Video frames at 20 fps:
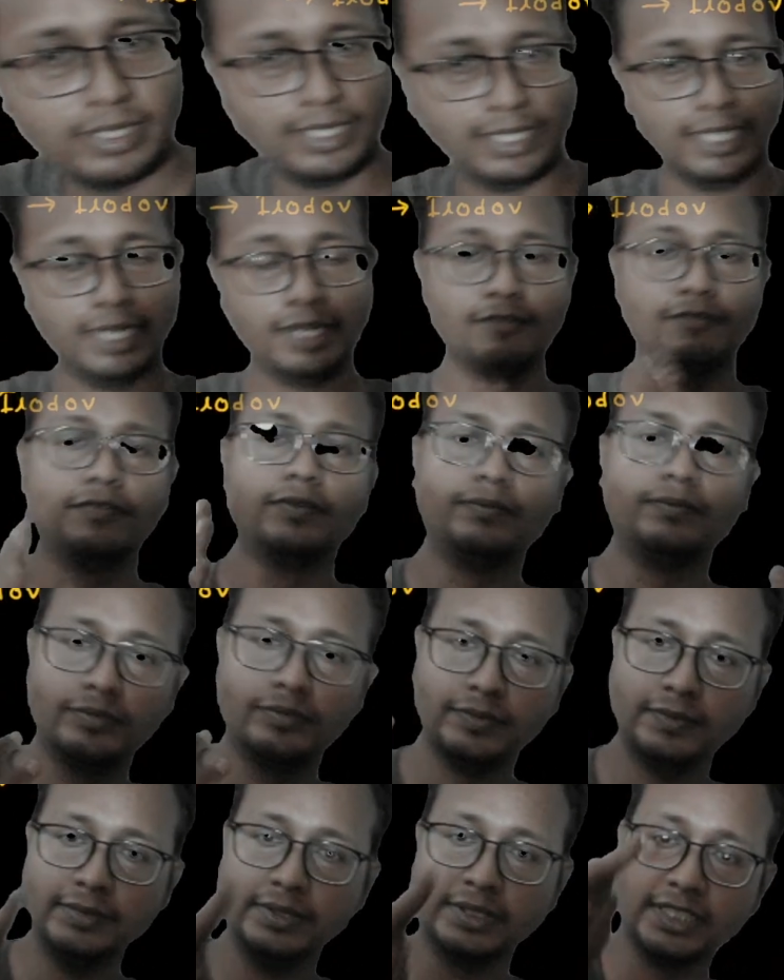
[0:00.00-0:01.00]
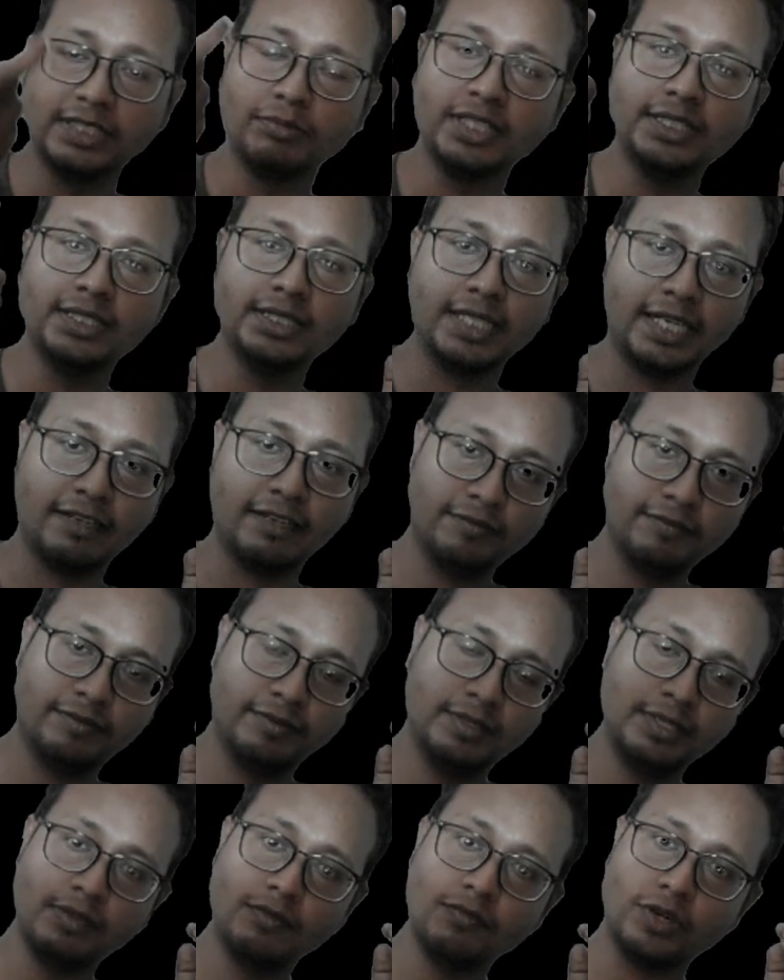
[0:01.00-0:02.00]
Enough. This much is enough
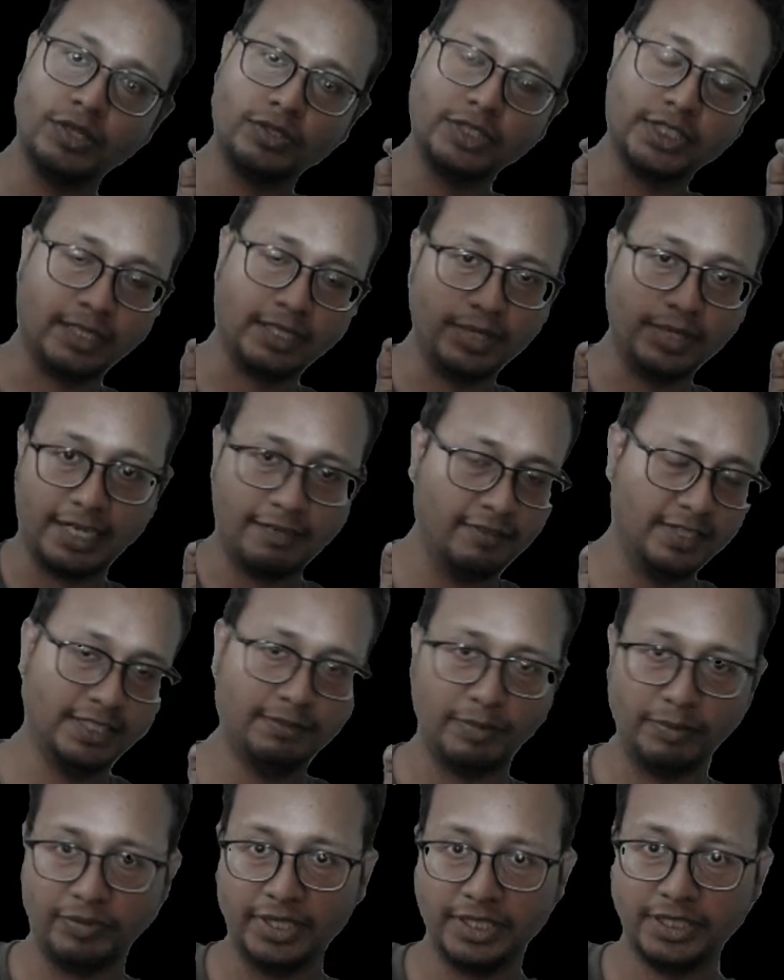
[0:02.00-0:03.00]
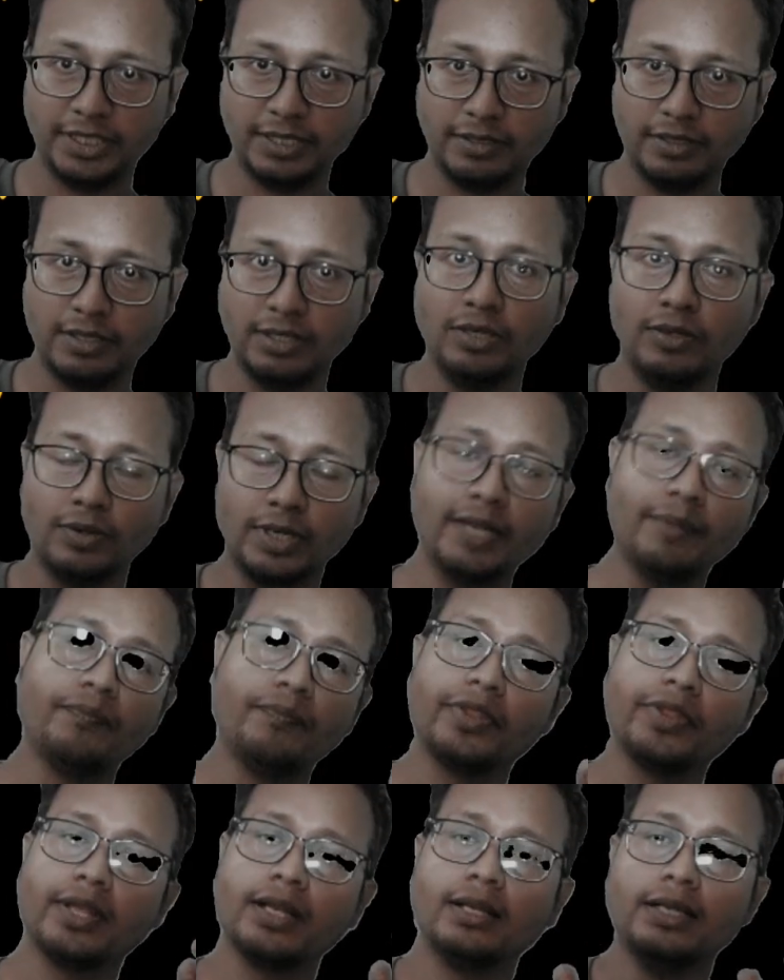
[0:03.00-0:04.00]
for your JEE Advanced preparation. Okay,
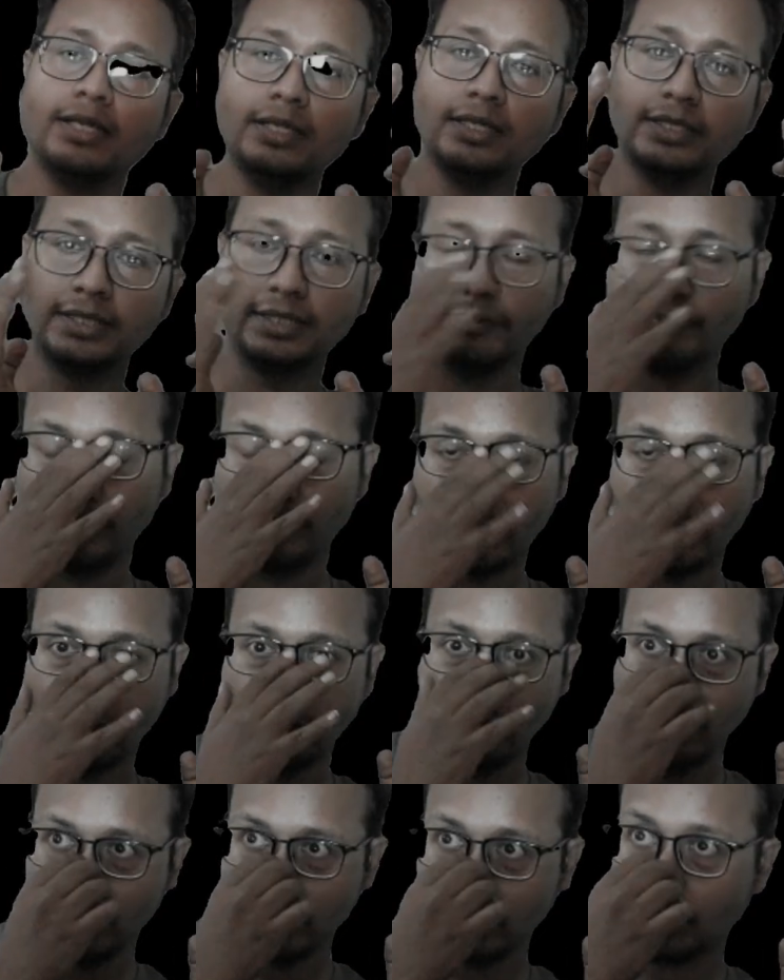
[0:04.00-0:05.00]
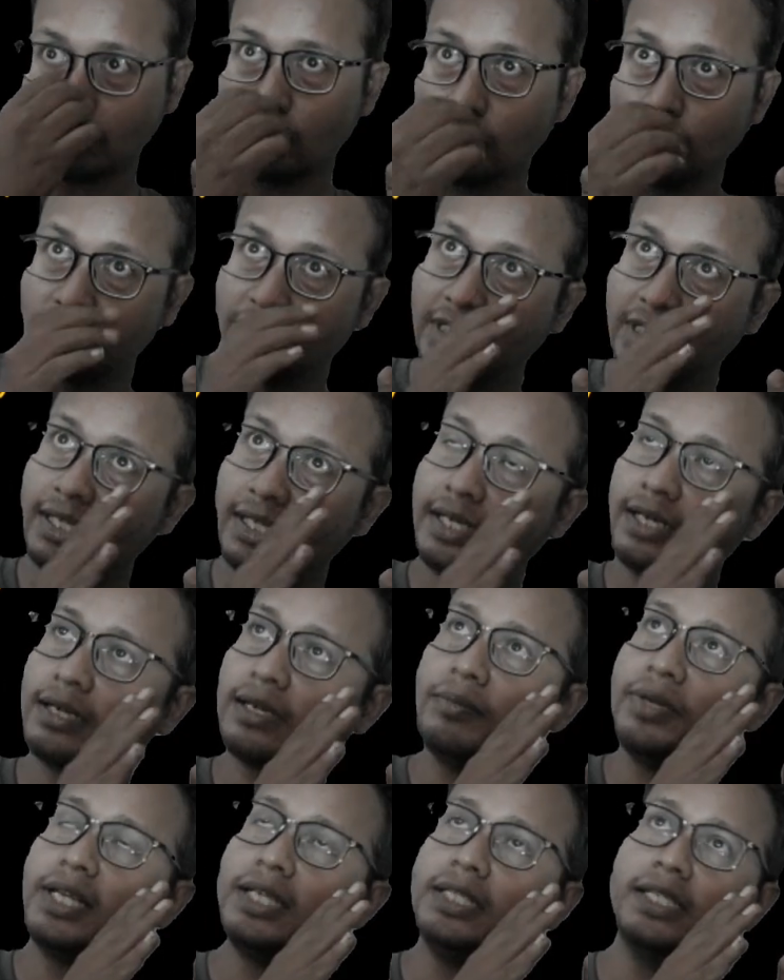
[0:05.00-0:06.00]
see, the questions that are
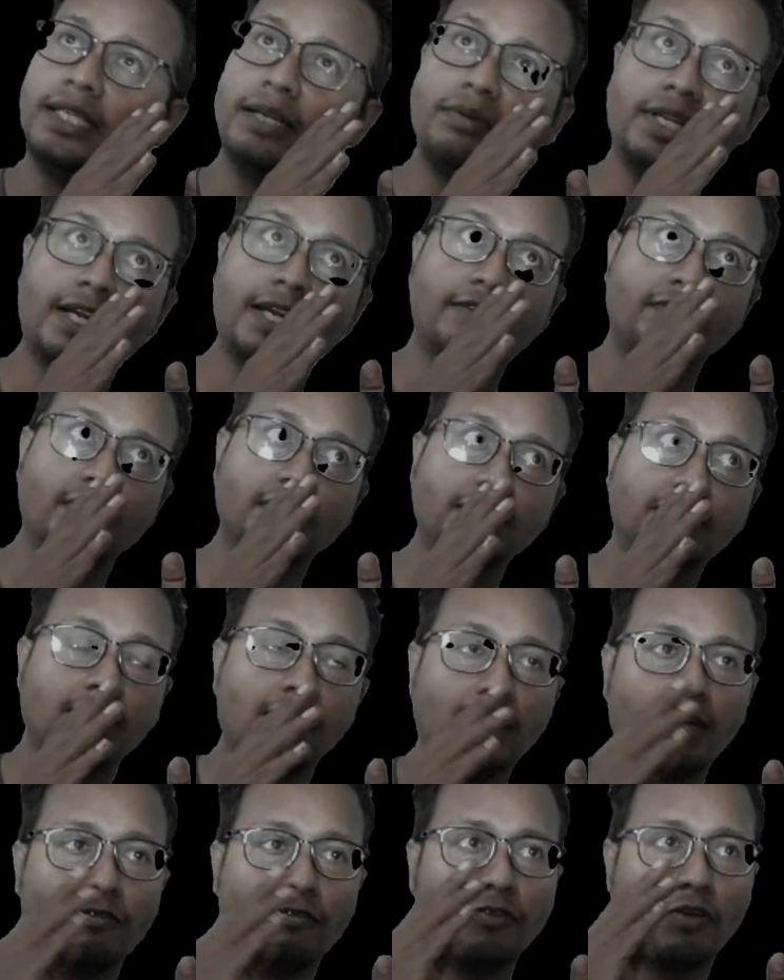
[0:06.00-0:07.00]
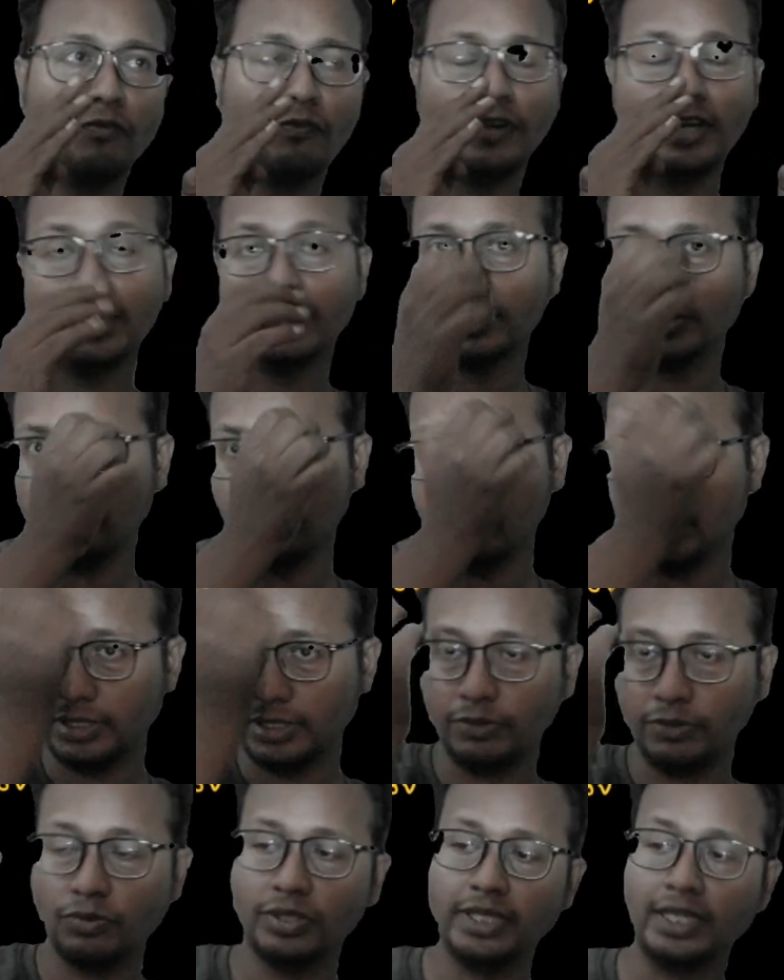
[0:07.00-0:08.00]
coming in JEE Advanced are from various sources.
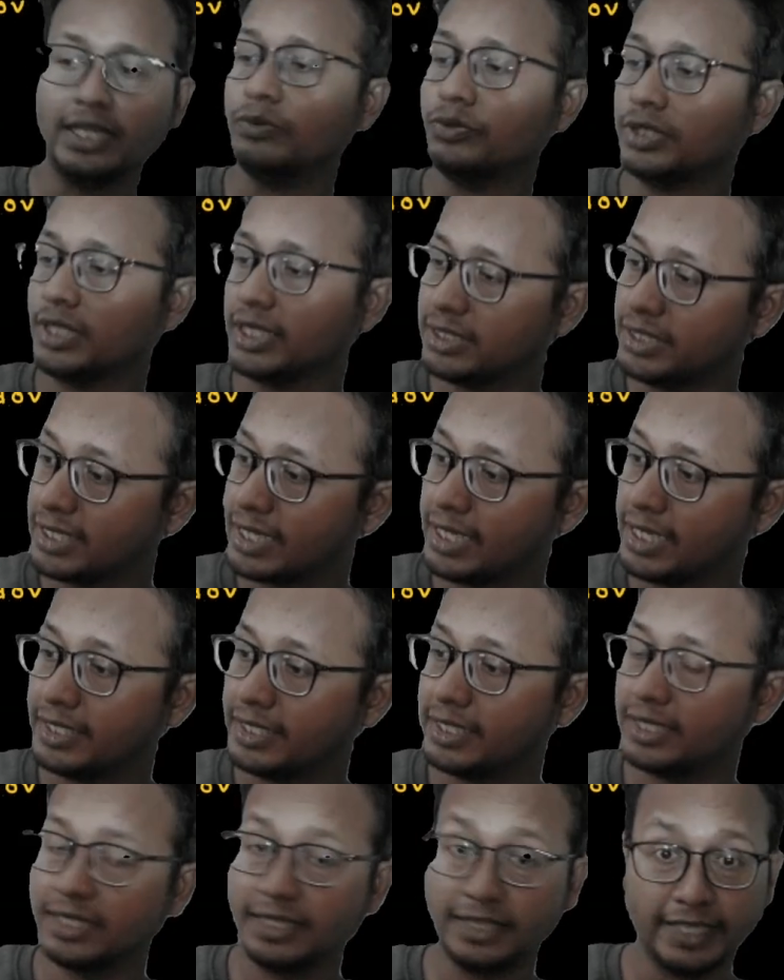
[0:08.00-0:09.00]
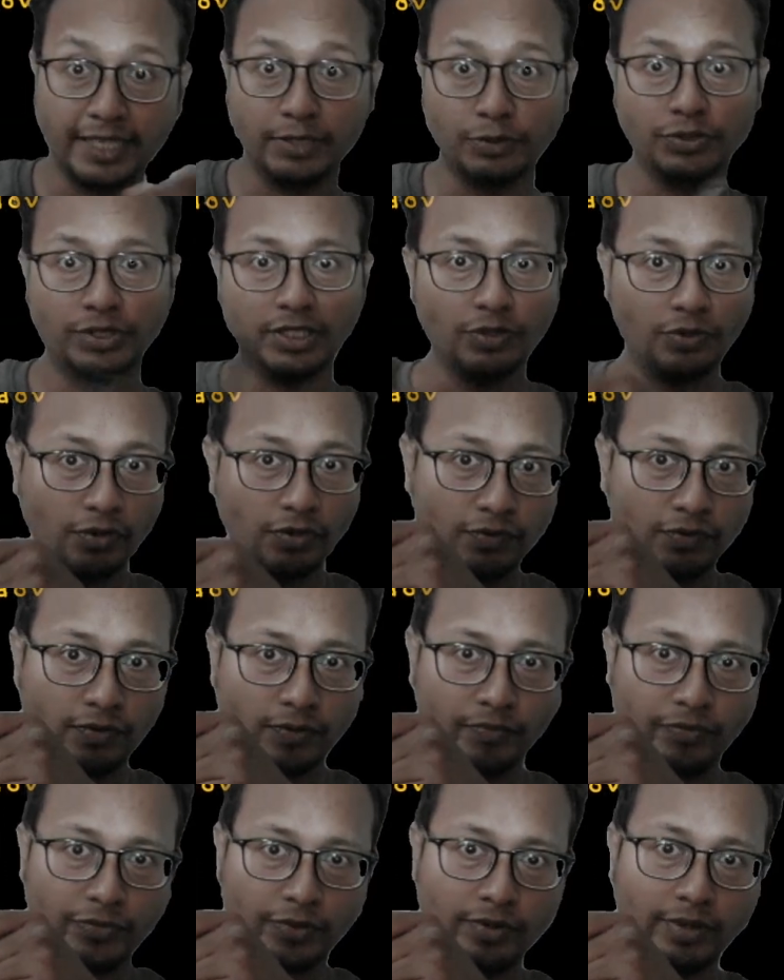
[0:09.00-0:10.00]
They use recent holiday, they use irodov.
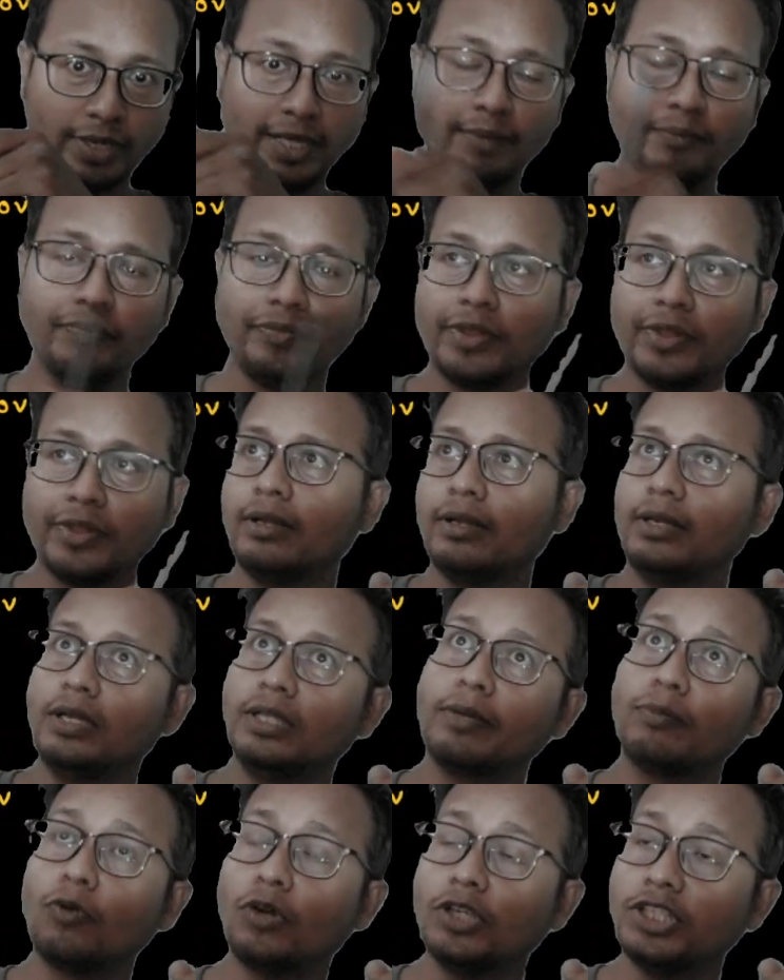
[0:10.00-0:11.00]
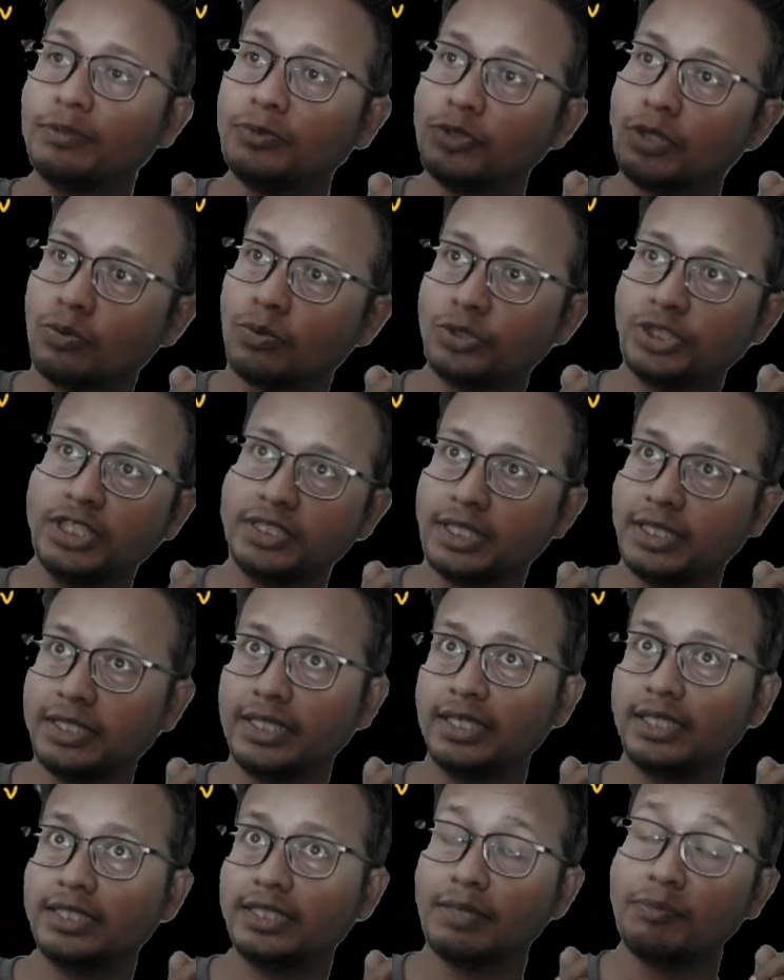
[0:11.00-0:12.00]
Okay, some conceptual questions are
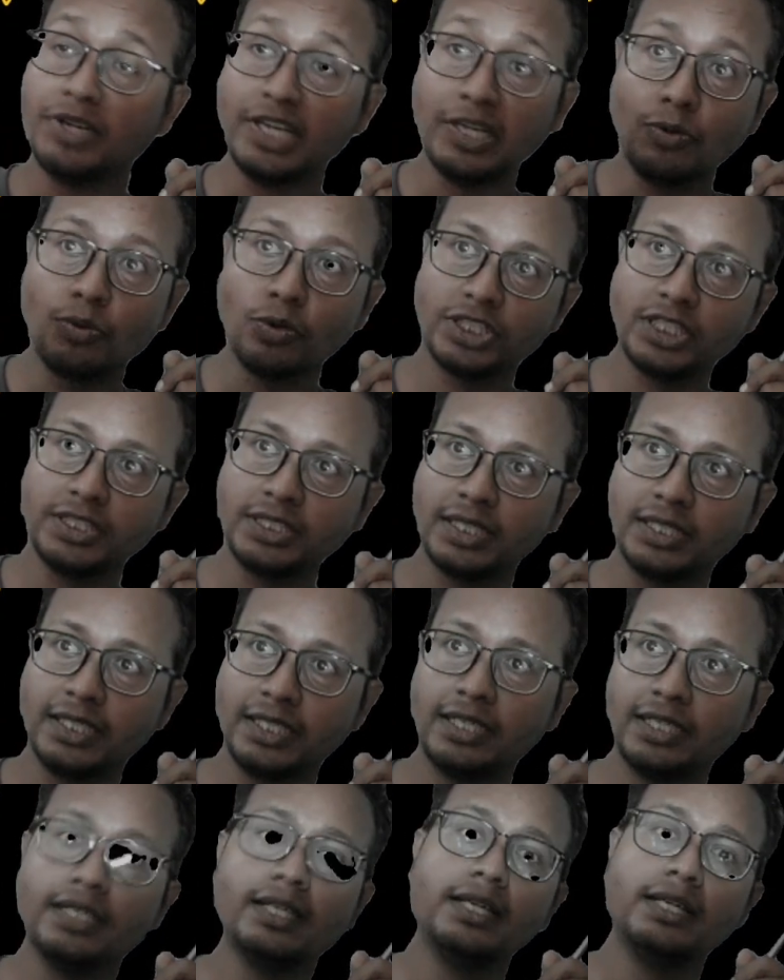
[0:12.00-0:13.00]
there, some new questions are there.